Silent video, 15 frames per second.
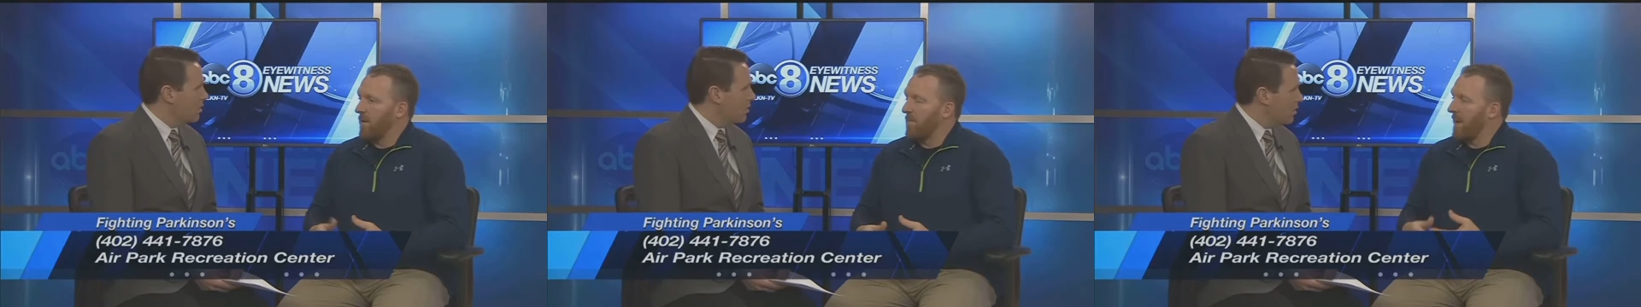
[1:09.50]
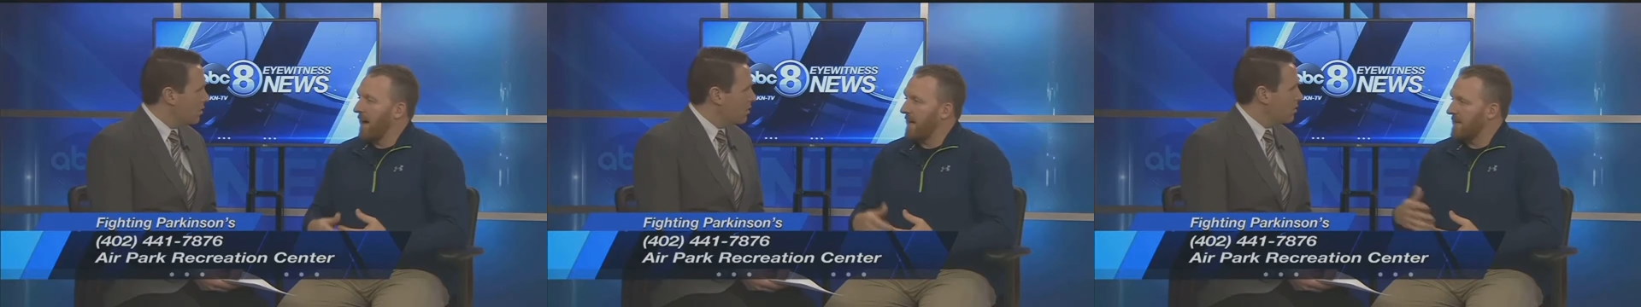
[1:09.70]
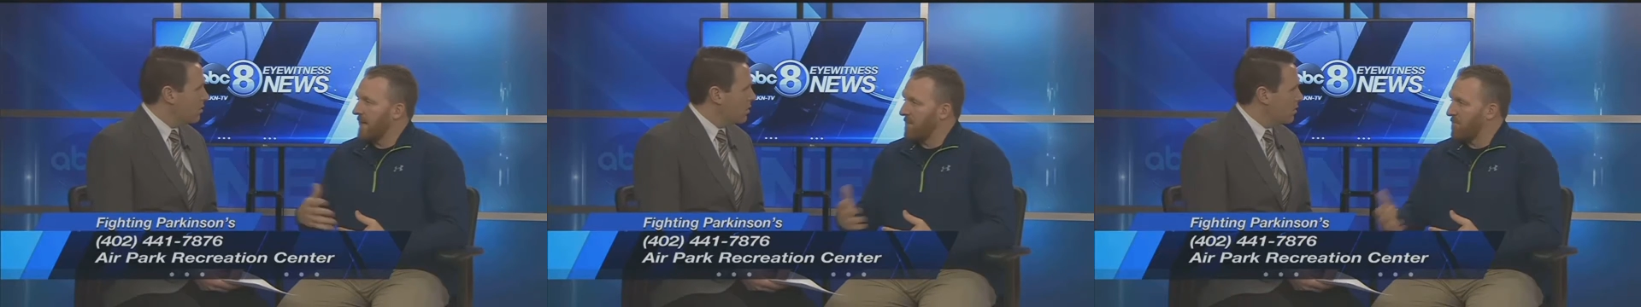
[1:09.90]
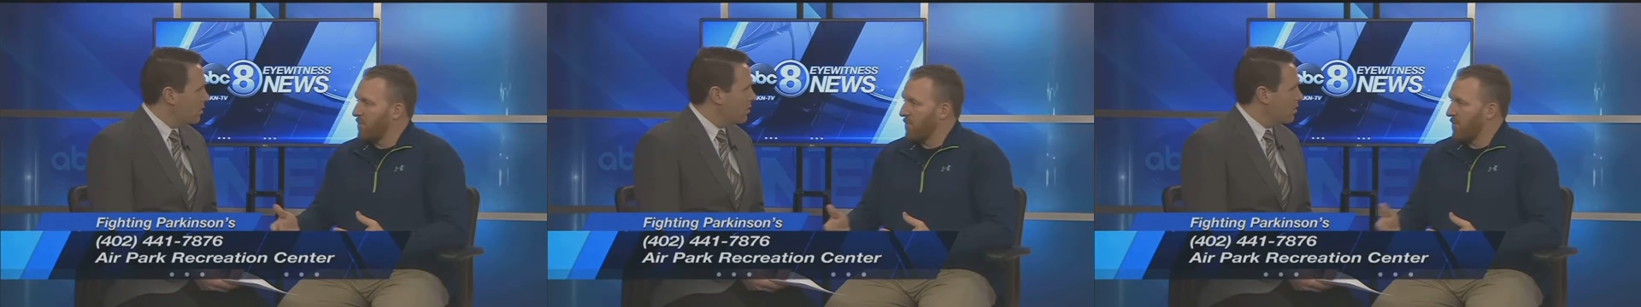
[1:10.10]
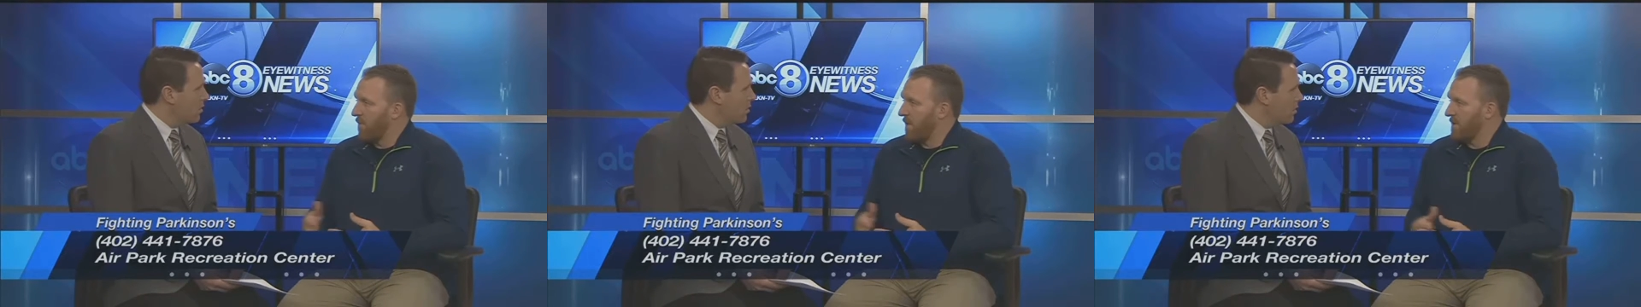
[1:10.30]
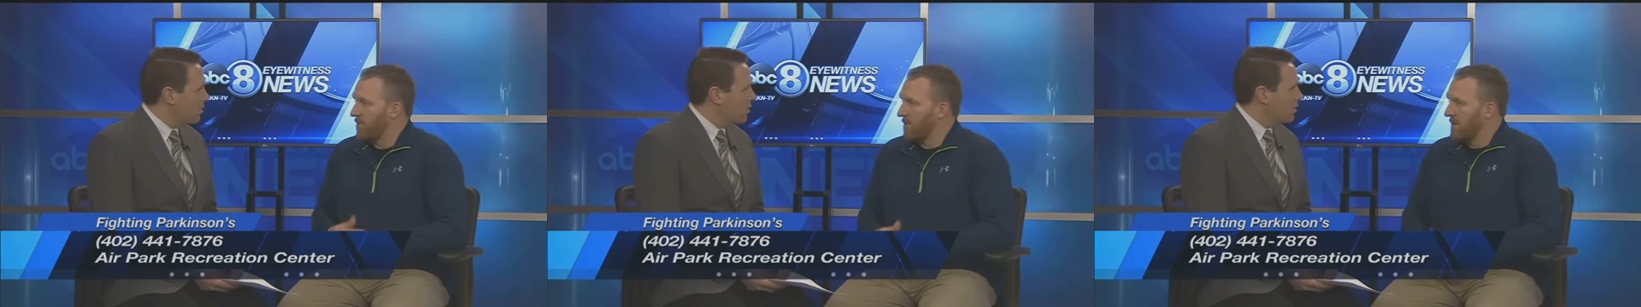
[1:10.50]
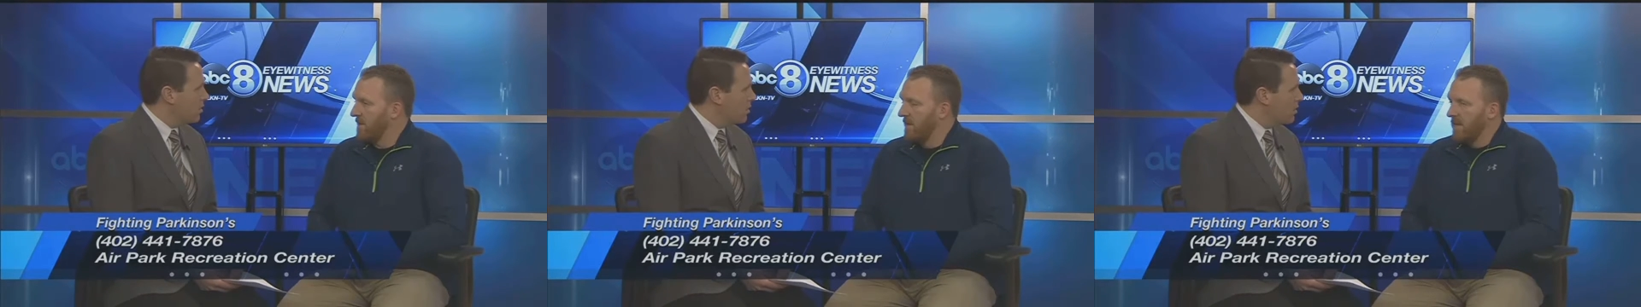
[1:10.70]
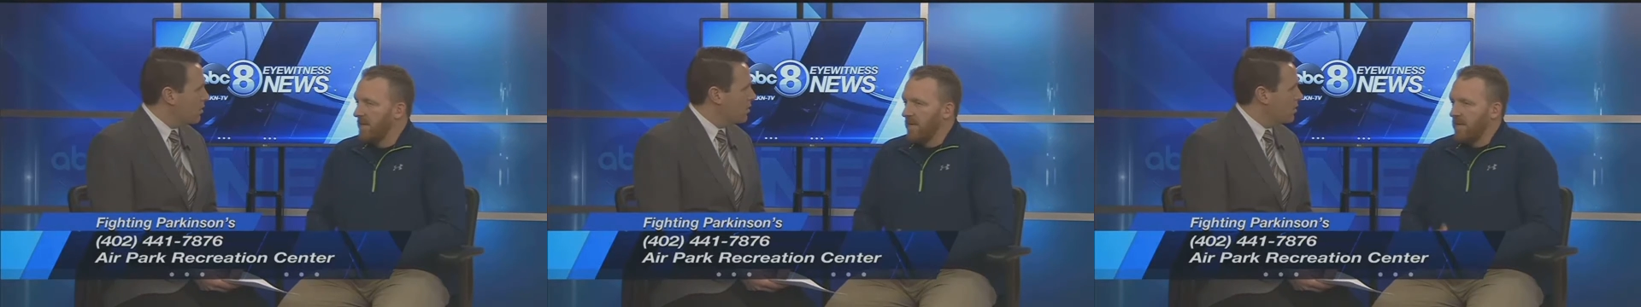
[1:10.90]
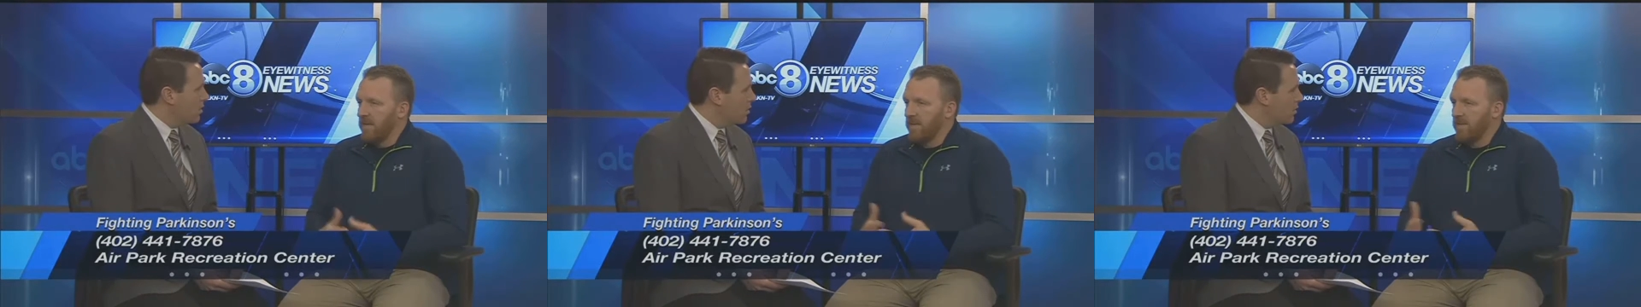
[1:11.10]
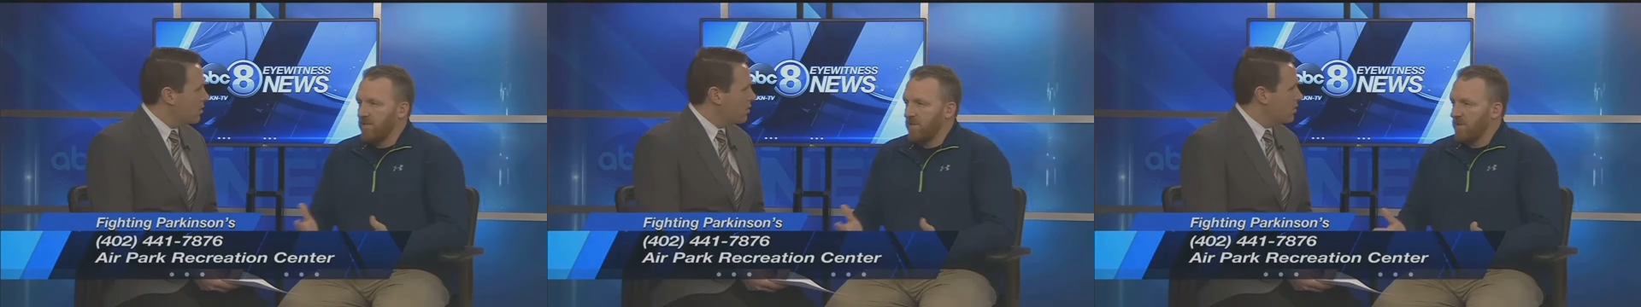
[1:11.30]
Speaker 1: fight back that progression.
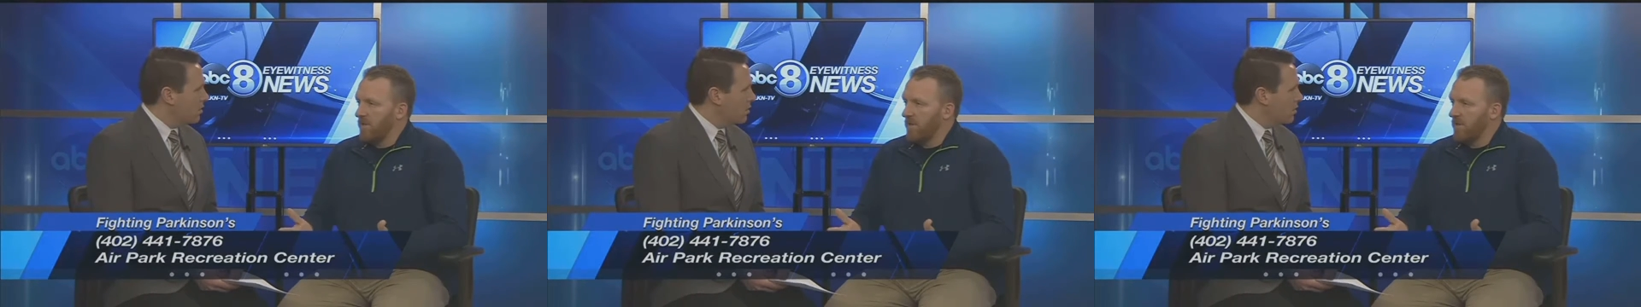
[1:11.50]
It is